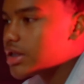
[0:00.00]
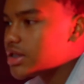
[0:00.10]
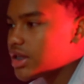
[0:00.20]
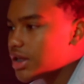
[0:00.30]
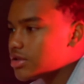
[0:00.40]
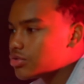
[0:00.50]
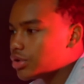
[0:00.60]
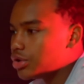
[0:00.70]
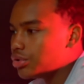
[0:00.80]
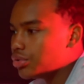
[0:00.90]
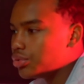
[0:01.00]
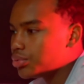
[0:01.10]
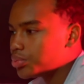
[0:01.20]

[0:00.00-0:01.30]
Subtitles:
teams would do